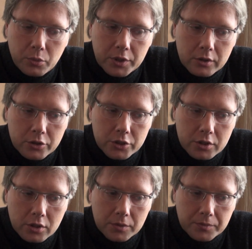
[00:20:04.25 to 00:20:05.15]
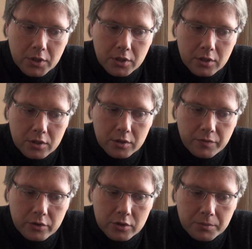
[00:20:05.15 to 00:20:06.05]
We launched um, uh,
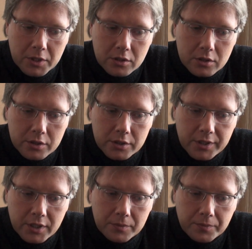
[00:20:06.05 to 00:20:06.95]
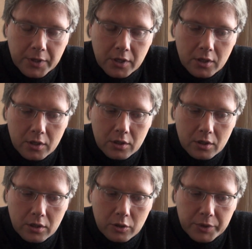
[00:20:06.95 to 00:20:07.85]
first semester this year,
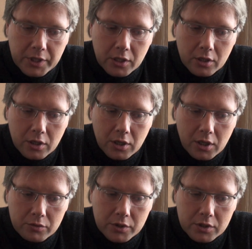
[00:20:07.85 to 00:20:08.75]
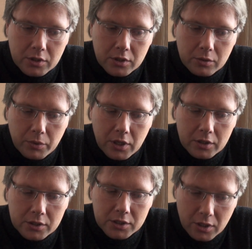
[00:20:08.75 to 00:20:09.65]
opening uh,
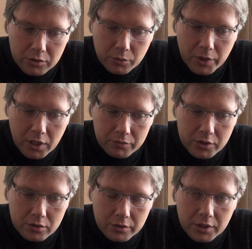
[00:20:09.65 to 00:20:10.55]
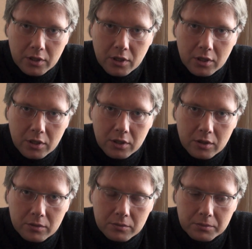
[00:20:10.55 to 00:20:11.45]
one thousand one hundred thirty
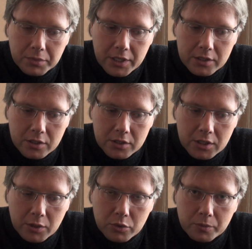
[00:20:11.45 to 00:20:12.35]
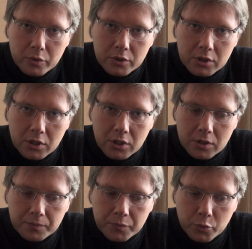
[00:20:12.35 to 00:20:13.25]
uh, places. They were booked
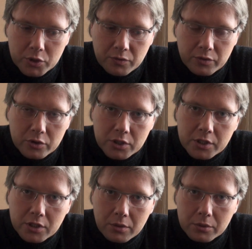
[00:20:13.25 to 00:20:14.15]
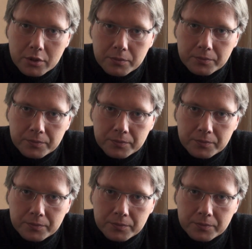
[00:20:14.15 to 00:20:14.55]
uh, within the first six hours.